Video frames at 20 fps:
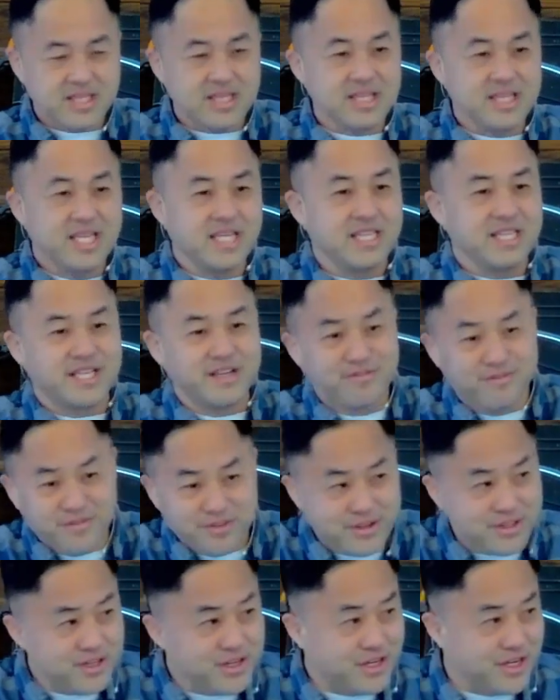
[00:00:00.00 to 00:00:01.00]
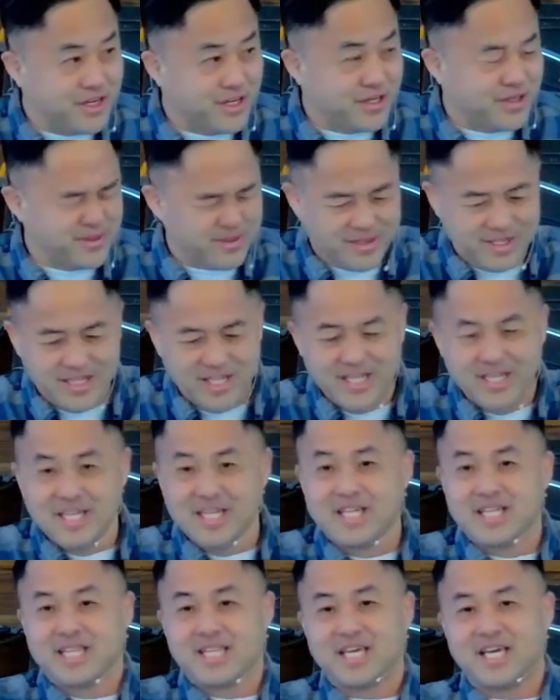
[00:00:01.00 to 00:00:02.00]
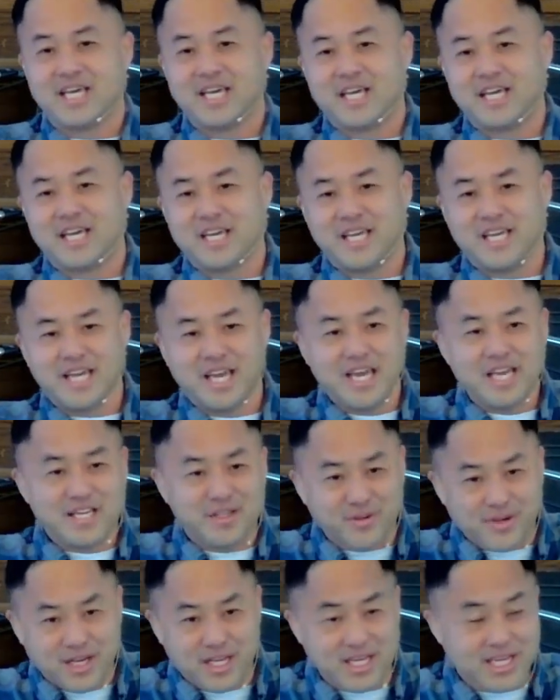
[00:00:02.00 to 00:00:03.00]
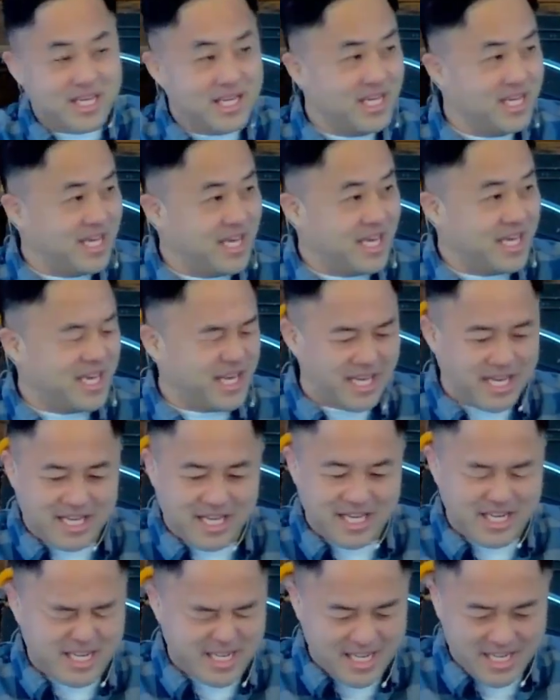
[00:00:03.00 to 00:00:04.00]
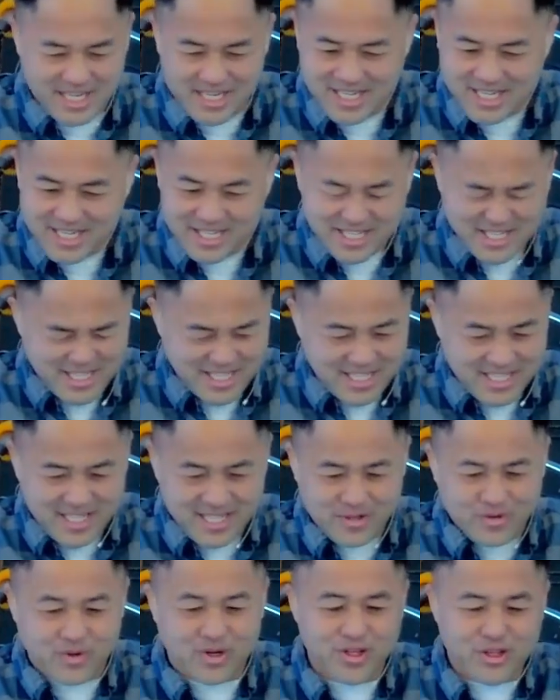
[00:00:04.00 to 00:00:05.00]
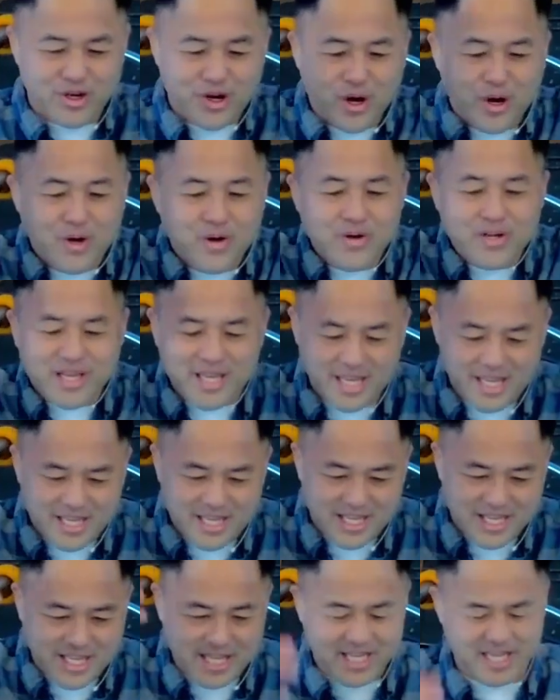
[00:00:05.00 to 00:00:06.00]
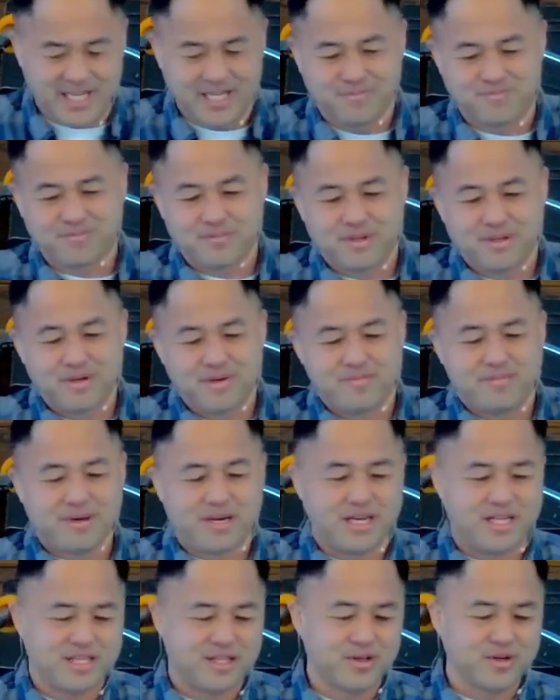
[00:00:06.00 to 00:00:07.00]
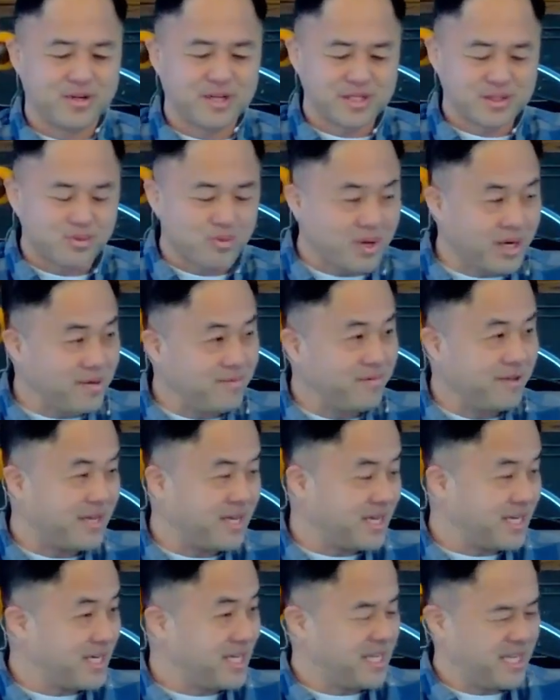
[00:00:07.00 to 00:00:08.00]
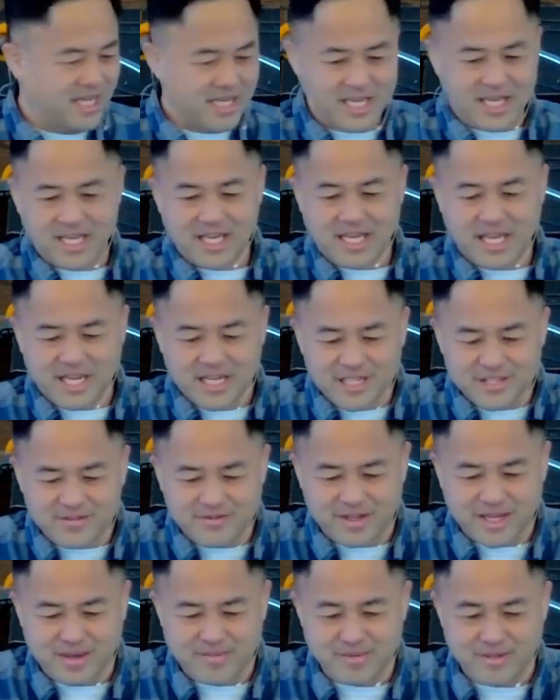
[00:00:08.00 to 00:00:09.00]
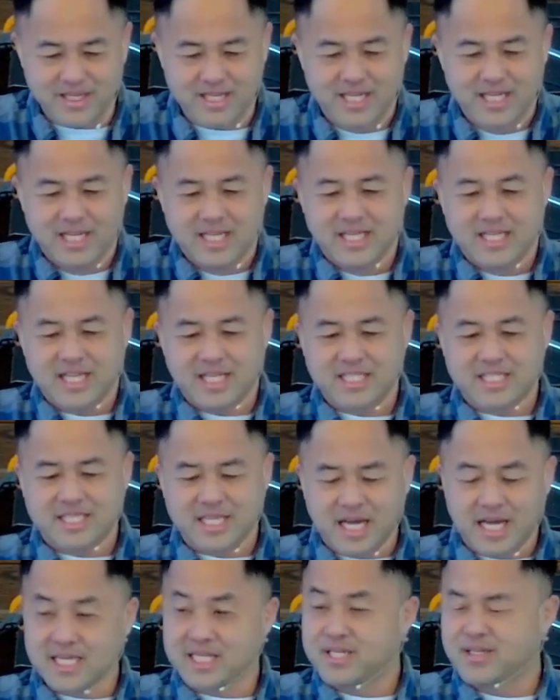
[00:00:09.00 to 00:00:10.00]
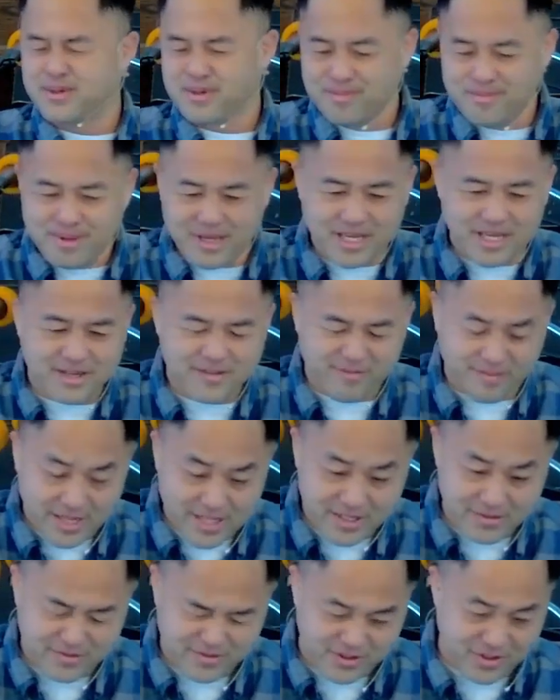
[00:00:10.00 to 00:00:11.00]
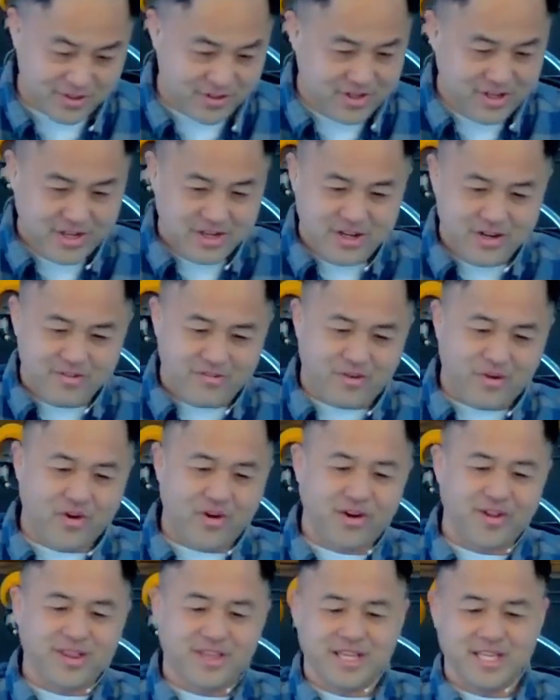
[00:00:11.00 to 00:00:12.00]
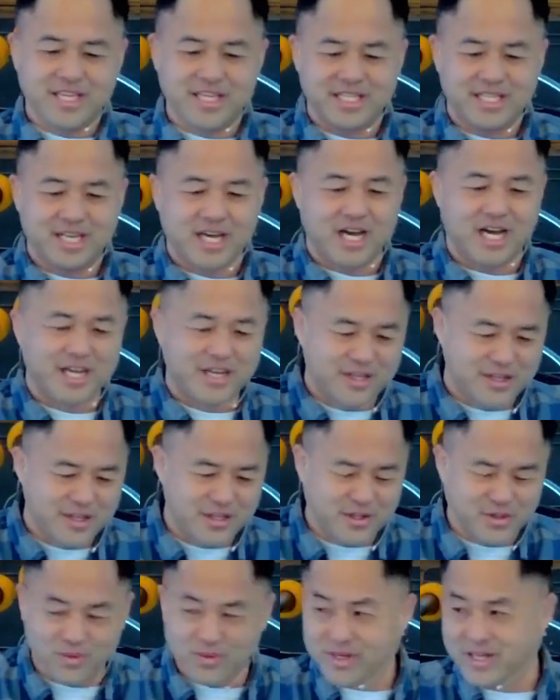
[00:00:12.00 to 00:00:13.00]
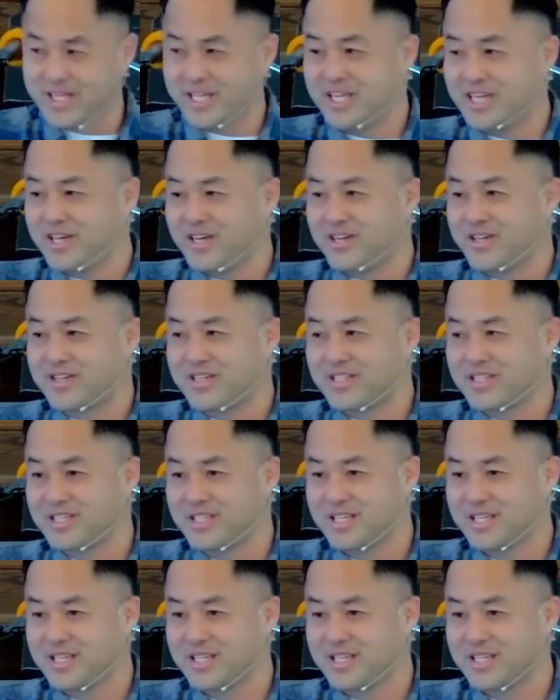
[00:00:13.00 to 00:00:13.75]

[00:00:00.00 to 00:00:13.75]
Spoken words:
they lived for their own, they ate, drank, and were their own king, but there was one man and his family that sought to remain faithful for these 120 years.